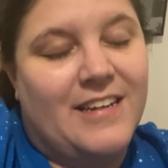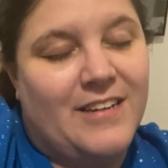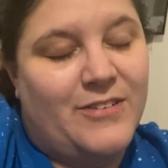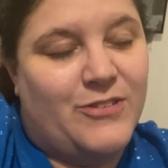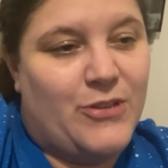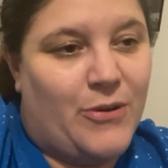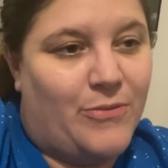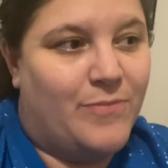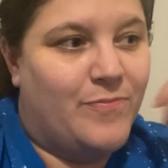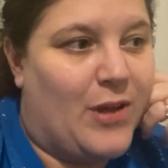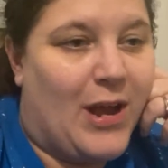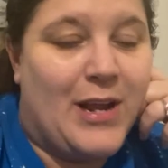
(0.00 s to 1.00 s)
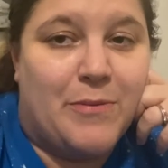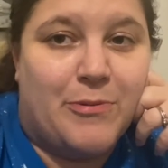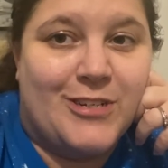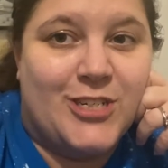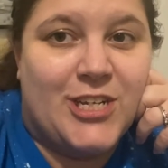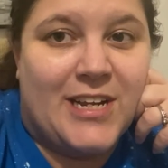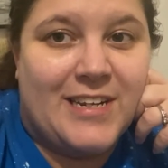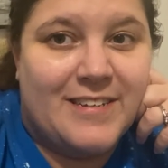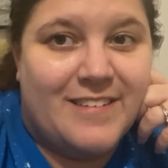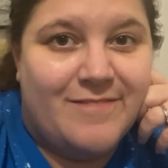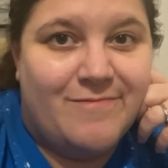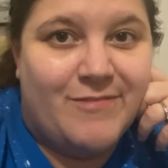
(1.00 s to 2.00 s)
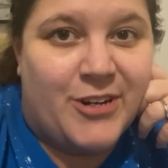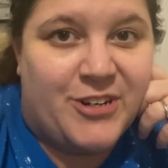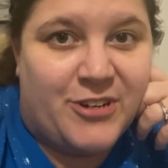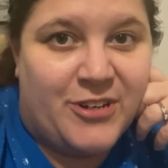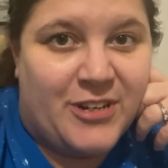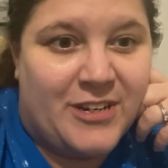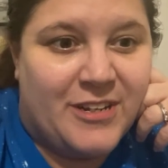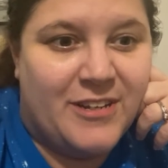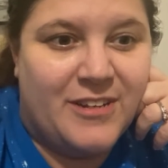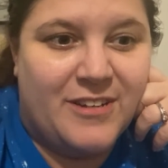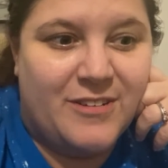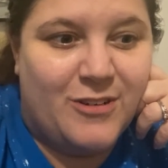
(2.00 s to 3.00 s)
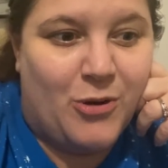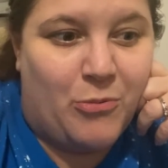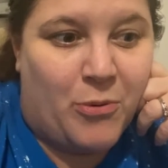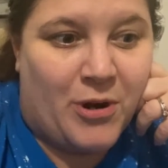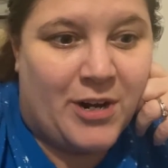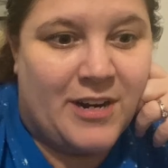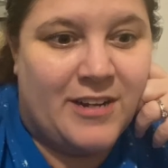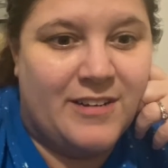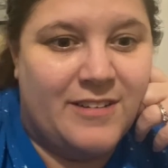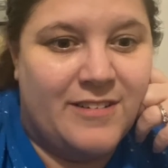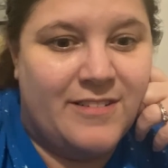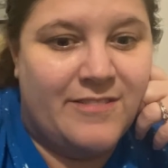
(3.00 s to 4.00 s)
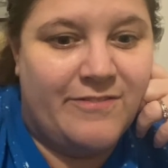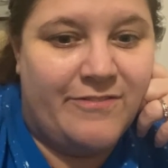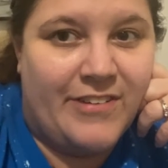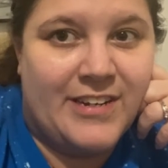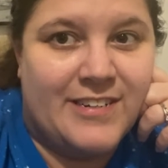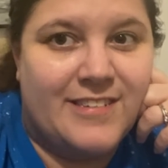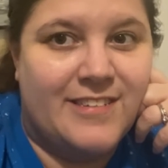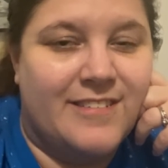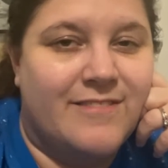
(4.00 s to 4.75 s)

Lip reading: so I appreciate a good work vent